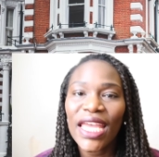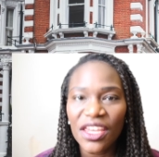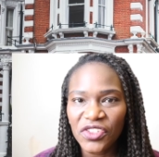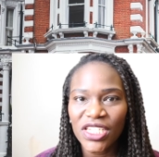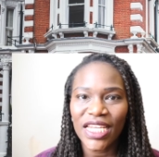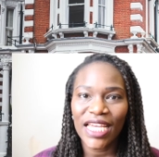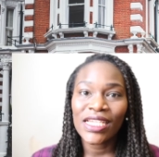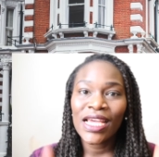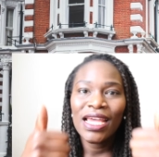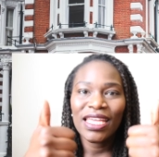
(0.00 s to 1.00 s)
If you
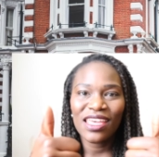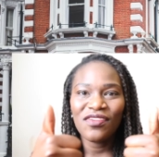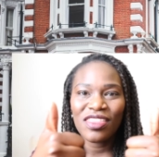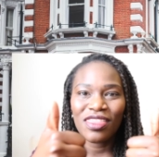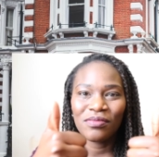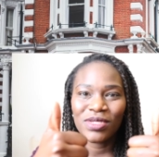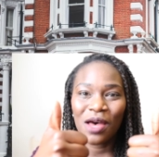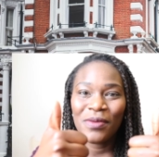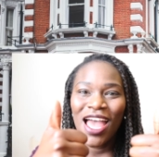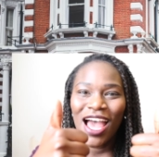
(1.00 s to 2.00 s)
did, give it a thumbs up